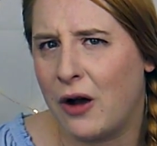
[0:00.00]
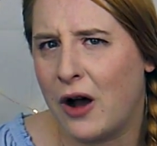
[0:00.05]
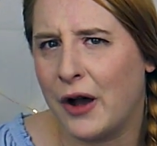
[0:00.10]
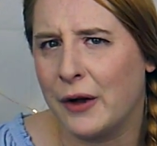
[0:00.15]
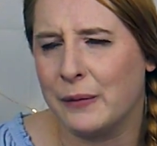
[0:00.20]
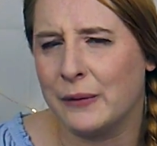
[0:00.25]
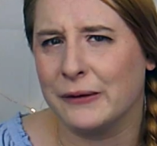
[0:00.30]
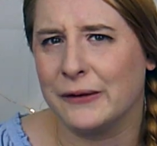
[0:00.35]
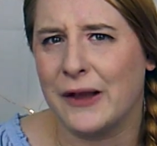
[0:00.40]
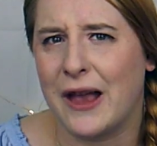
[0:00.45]
I
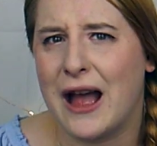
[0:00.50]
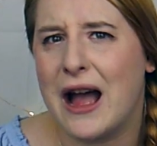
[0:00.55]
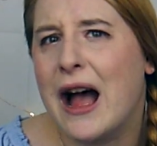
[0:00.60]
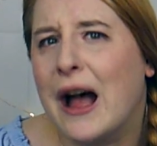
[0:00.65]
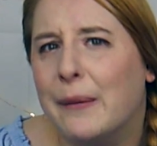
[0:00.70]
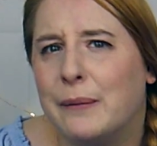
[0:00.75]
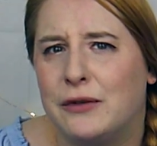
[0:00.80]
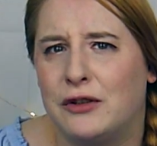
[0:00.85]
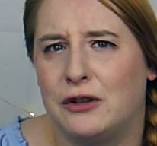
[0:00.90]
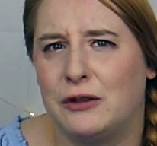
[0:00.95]
was
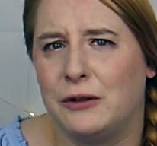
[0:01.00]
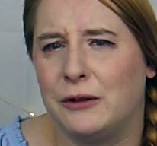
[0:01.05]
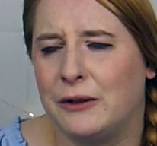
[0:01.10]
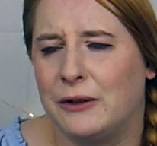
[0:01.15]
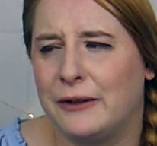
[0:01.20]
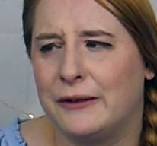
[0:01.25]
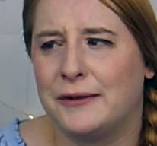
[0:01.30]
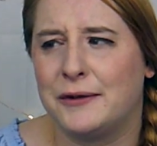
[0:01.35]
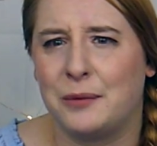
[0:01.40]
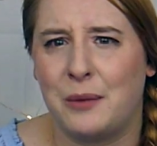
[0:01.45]

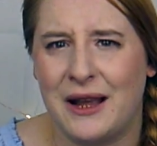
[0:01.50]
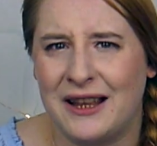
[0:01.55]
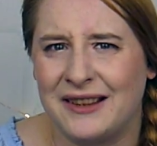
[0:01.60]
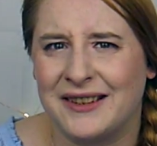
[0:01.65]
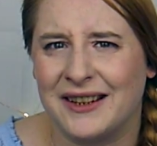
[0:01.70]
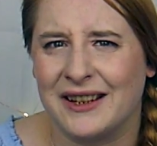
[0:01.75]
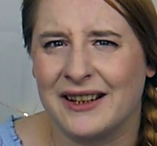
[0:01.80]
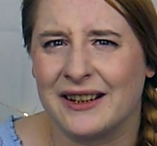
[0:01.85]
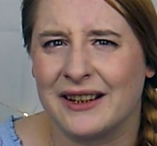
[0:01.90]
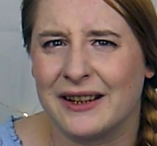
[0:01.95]
absolutely
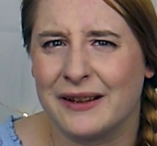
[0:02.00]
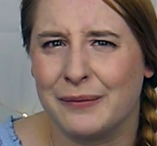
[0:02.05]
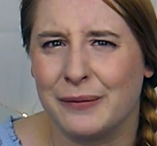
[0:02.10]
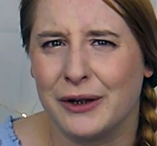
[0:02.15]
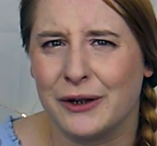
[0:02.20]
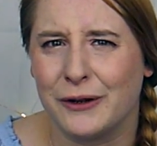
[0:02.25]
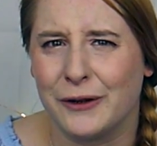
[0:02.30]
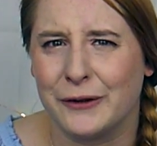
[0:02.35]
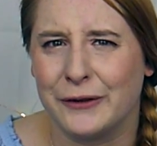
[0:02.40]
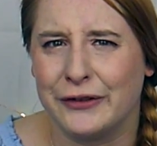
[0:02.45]
sweating in
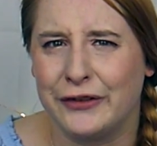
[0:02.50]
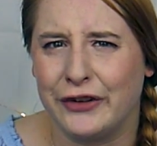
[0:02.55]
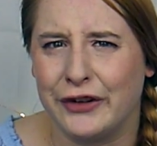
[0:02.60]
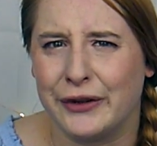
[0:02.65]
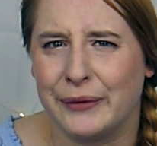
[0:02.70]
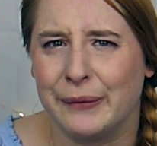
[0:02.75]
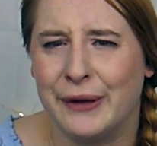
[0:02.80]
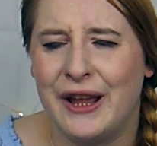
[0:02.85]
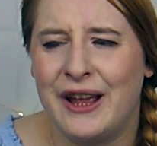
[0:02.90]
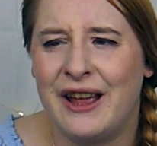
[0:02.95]
my
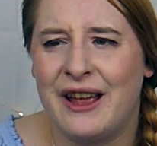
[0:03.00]
costume,